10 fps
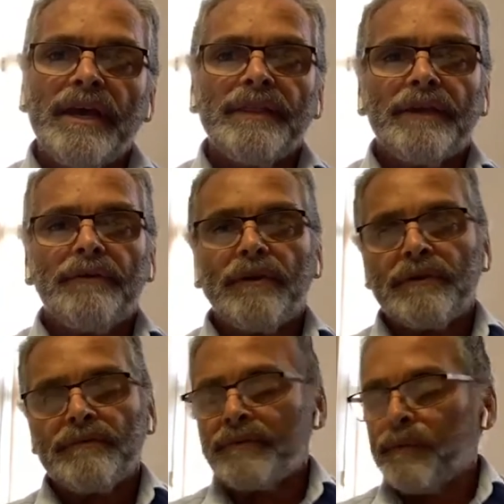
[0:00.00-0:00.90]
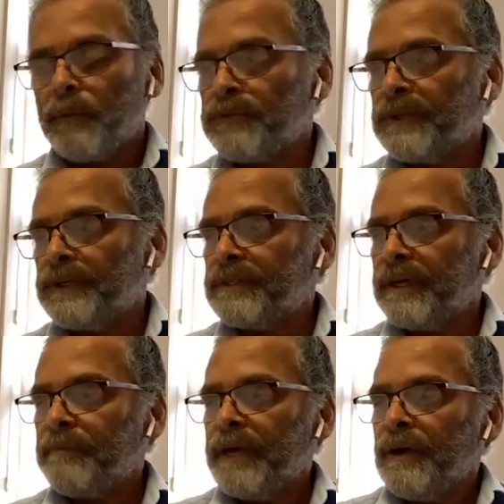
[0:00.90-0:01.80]
There are a lot of words that
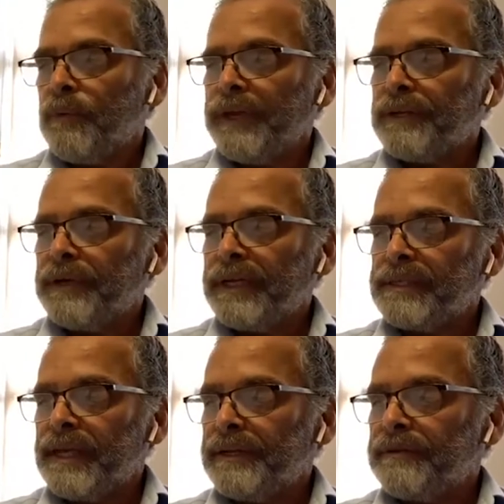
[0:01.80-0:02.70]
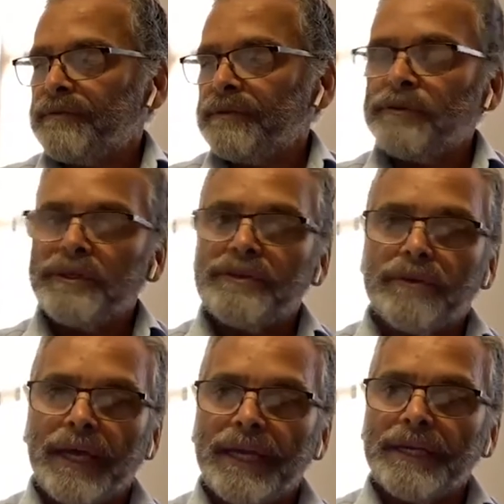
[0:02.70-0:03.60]
when translated from
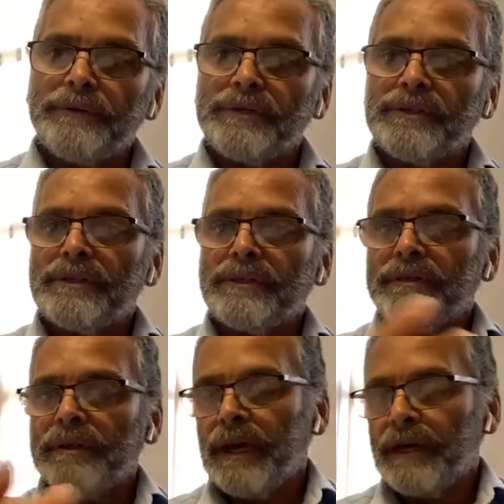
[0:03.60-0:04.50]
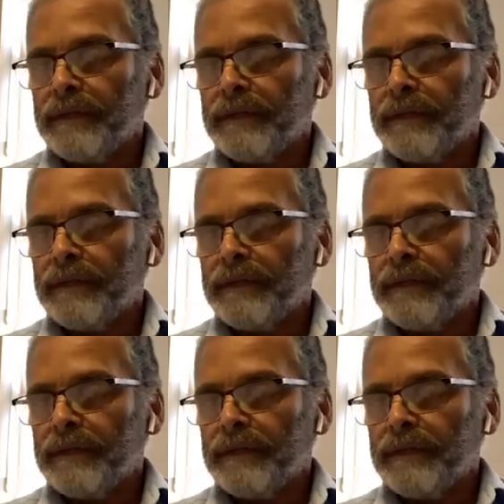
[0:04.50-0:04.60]
traditional languages to